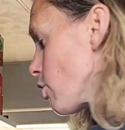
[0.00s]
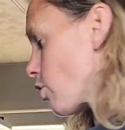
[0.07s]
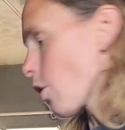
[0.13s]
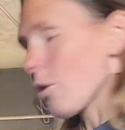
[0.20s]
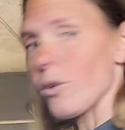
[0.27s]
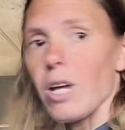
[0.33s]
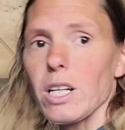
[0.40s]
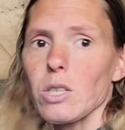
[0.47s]

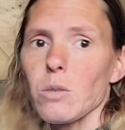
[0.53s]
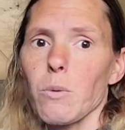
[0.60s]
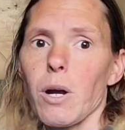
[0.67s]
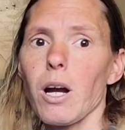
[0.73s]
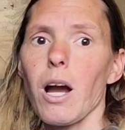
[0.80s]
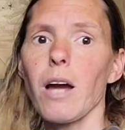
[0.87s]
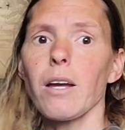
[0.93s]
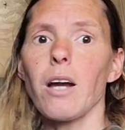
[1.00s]
So that's
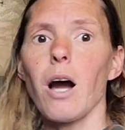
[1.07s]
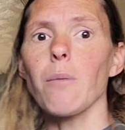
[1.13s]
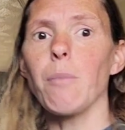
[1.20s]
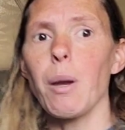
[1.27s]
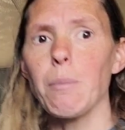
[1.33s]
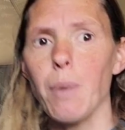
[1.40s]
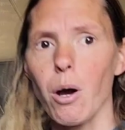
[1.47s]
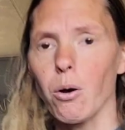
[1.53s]
where I got
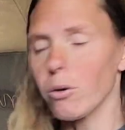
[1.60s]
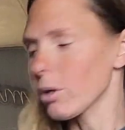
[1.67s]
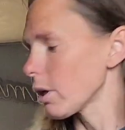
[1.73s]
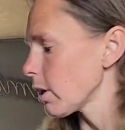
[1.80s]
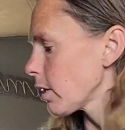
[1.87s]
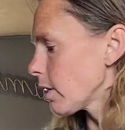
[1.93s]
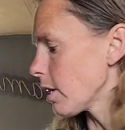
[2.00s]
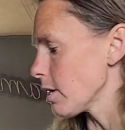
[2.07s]
my milk.
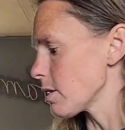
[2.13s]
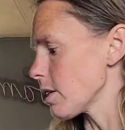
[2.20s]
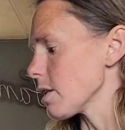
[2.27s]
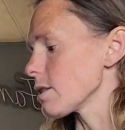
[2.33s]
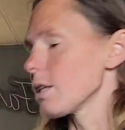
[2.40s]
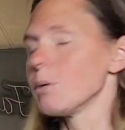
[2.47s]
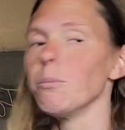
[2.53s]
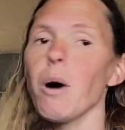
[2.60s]
This
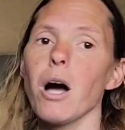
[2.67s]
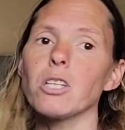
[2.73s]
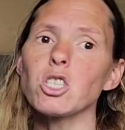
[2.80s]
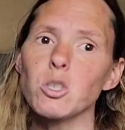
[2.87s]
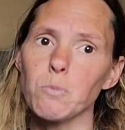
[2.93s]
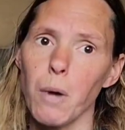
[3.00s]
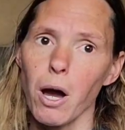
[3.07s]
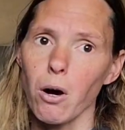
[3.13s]
is La
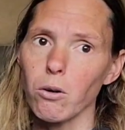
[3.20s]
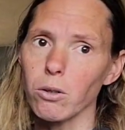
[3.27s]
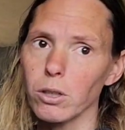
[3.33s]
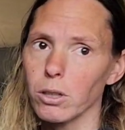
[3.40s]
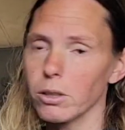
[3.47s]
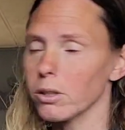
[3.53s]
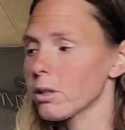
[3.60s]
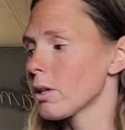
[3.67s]
Manche milk.
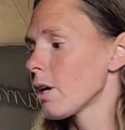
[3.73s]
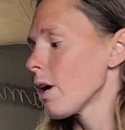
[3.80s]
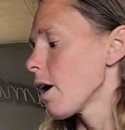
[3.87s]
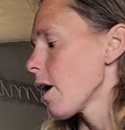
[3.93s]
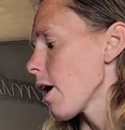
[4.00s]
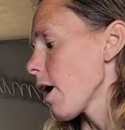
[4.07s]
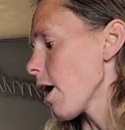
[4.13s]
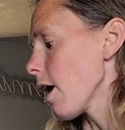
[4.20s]

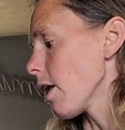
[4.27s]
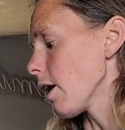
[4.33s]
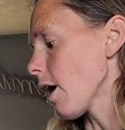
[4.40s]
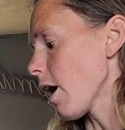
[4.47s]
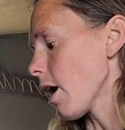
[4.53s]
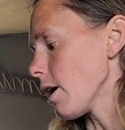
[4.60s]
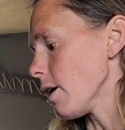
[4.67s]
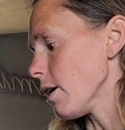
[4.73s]
And
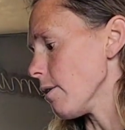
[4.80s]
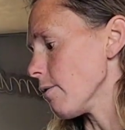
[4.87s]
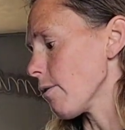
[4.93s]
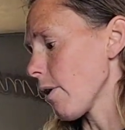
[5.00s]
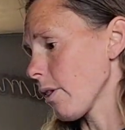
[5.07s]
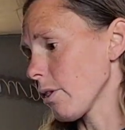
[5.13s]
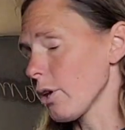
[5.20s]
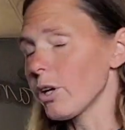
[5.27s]
I have
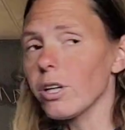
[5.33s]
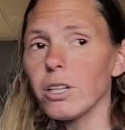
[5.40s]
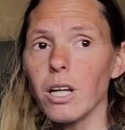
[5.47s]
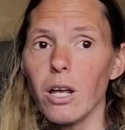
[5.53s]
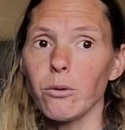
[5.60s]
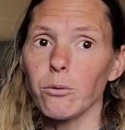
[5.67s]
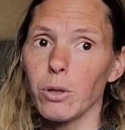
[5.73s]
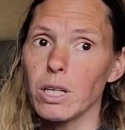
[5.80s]
learned
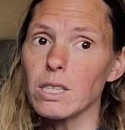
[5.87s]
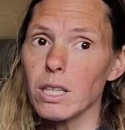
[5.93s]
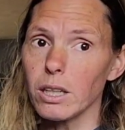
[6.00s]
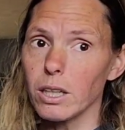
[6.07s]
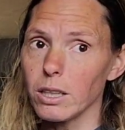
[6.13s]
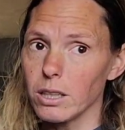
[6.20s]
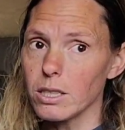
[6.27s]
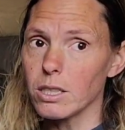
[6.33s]
and
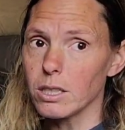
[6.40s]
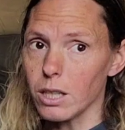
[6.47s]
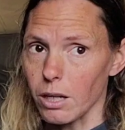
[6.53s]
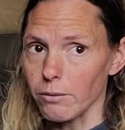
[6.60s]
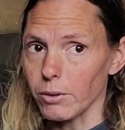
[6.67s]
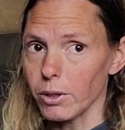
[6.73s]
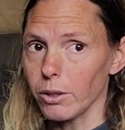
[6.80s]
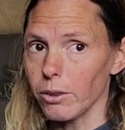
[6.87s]
recently
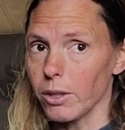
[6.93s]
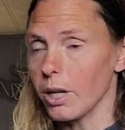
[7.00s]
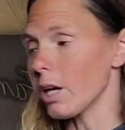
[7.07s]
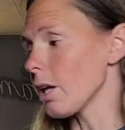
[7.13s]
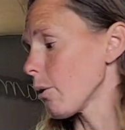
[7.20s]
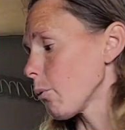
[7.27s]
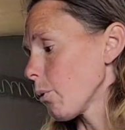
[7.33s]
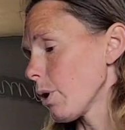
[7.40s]
discovered
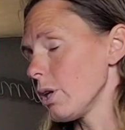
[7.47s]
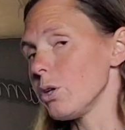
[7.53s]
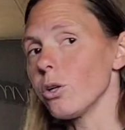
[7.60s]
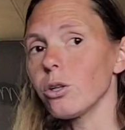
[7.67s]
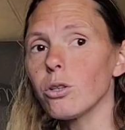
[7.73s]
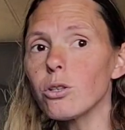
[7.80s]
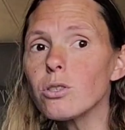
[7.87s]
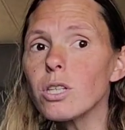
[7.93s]
that when
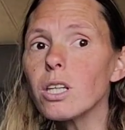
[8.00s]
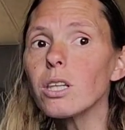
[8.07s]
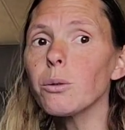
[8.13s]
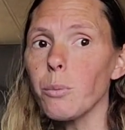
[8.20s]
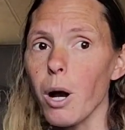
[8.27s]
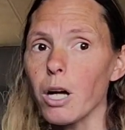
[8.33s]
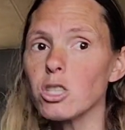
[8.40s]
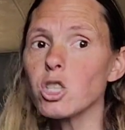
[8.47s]
you're using La
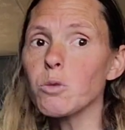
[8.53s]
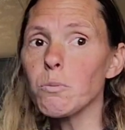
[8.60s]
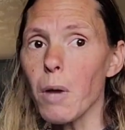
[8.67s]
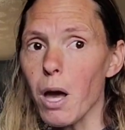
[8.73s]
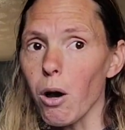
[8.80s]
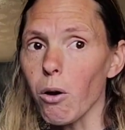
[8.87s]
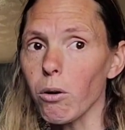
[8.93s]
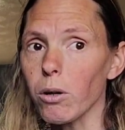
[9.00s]
Manche
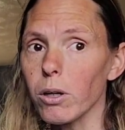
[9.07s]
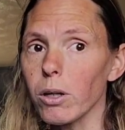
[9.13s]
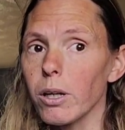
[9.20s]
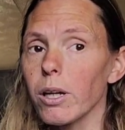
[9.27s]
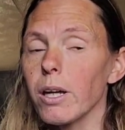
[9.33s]
milk,